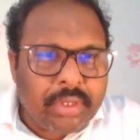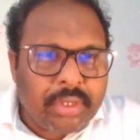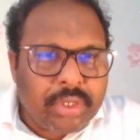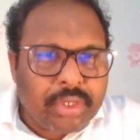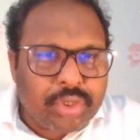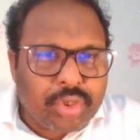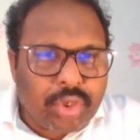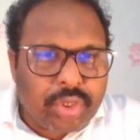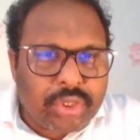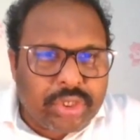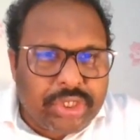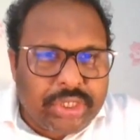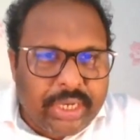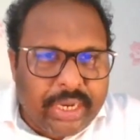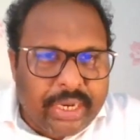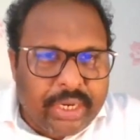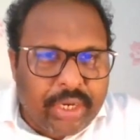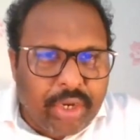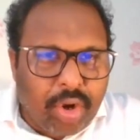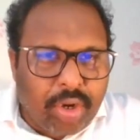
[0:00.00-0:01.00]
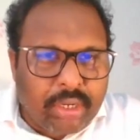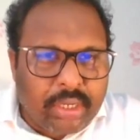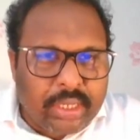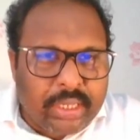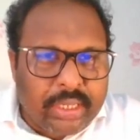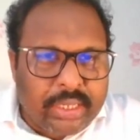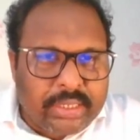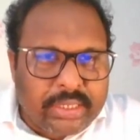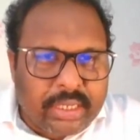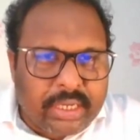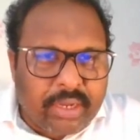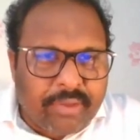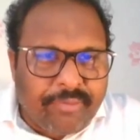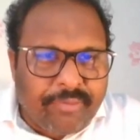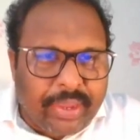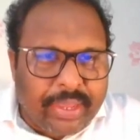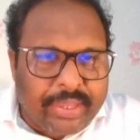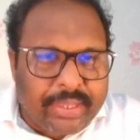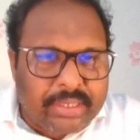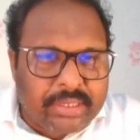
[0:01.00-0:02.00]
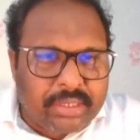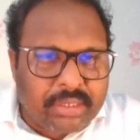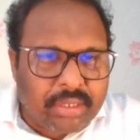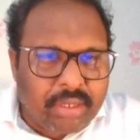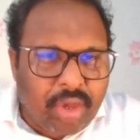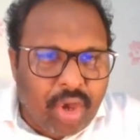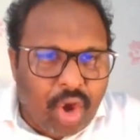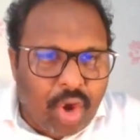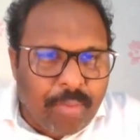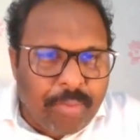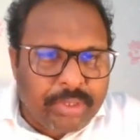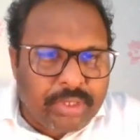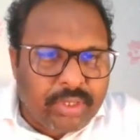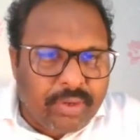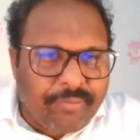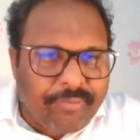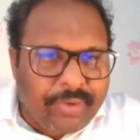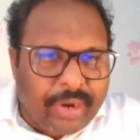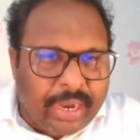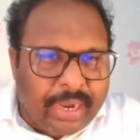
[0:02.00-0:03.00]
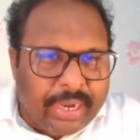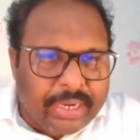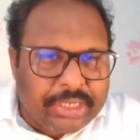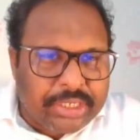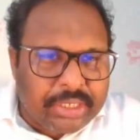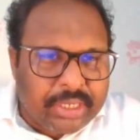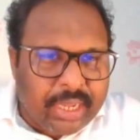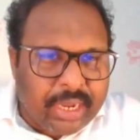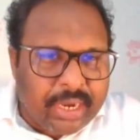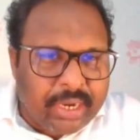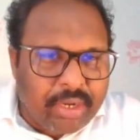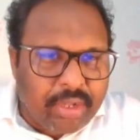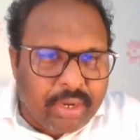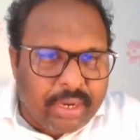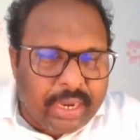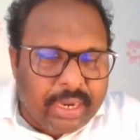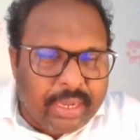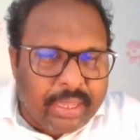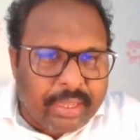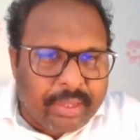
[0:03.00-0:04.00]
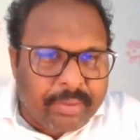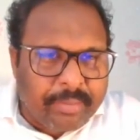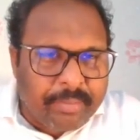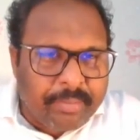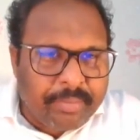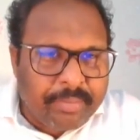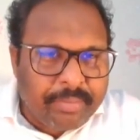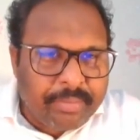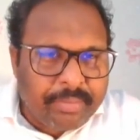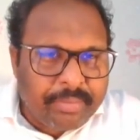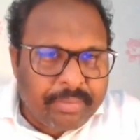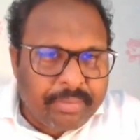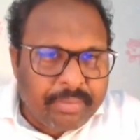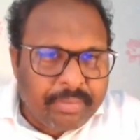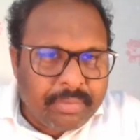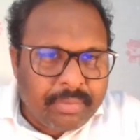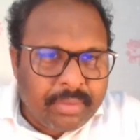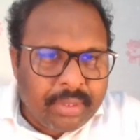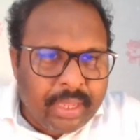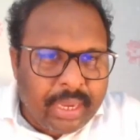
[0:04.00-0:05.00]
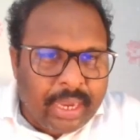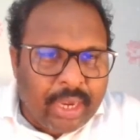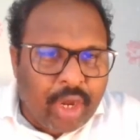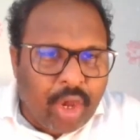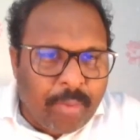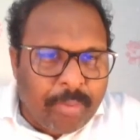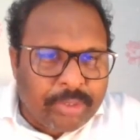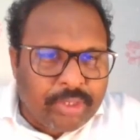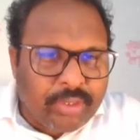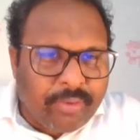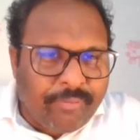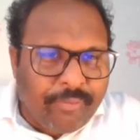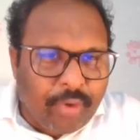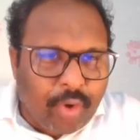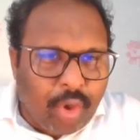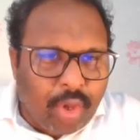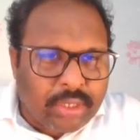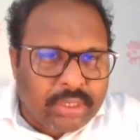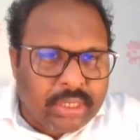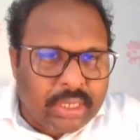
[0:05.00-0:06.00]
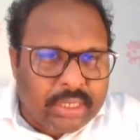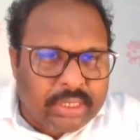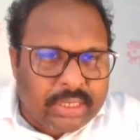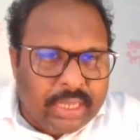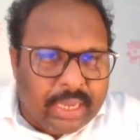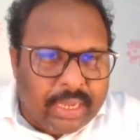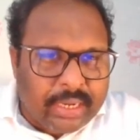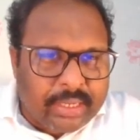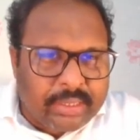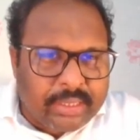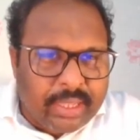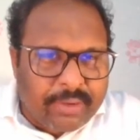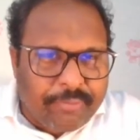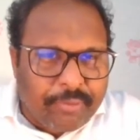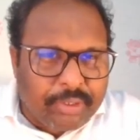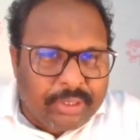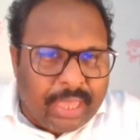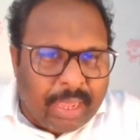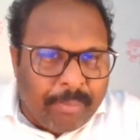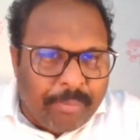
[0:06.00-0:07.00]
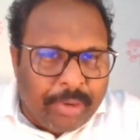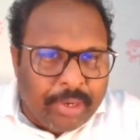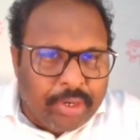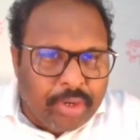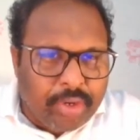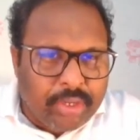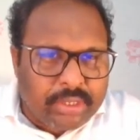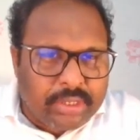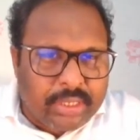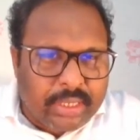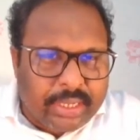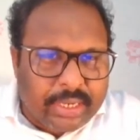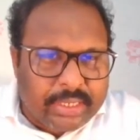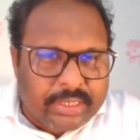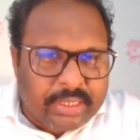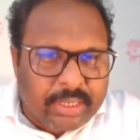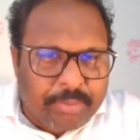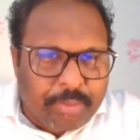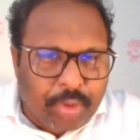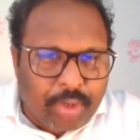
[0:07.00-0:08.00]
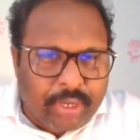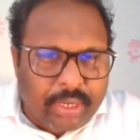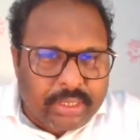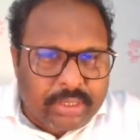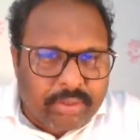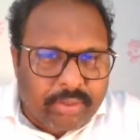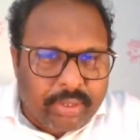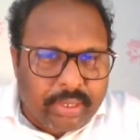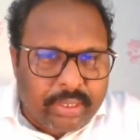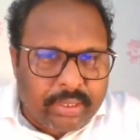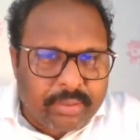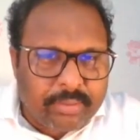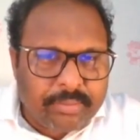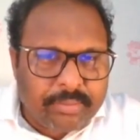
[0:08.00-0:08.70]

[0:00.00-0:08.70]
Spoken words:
So J dot E signifies how much of conduction current you are getting and how much of loss it is occurring. Therefore, the amplitude is decreasing progressively.